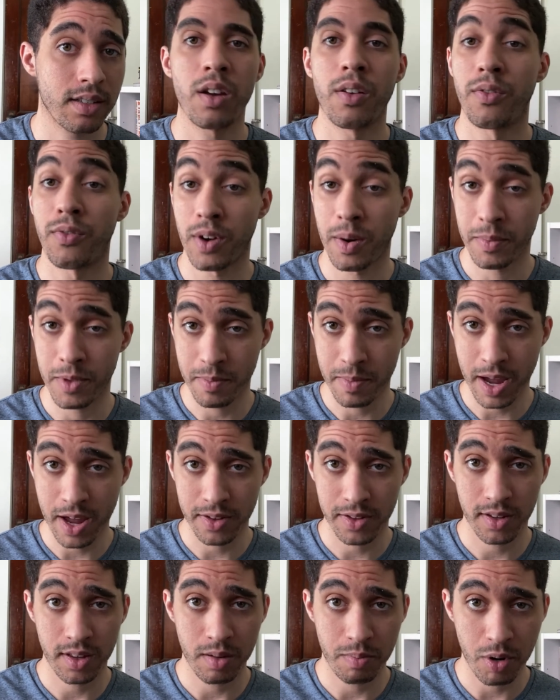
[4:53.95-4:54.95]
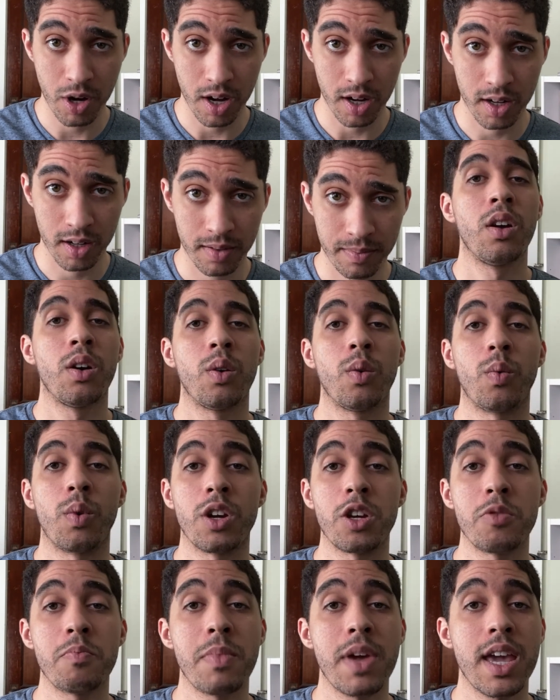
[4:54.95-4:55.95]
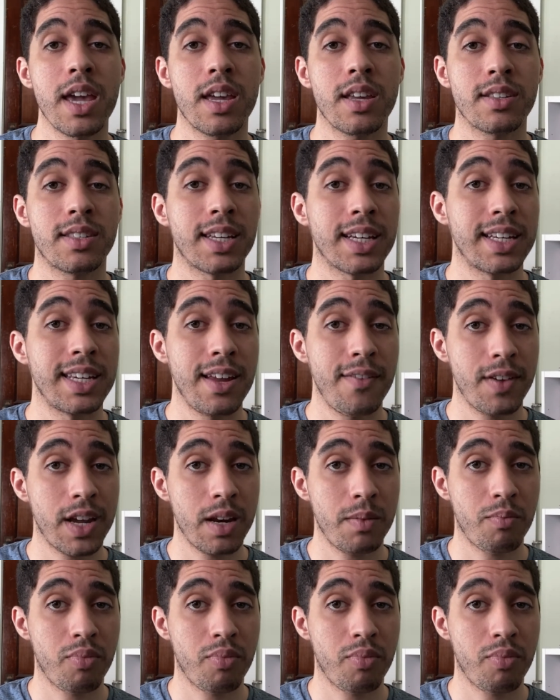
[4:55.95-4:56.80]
From the mouth of the book, When you make significant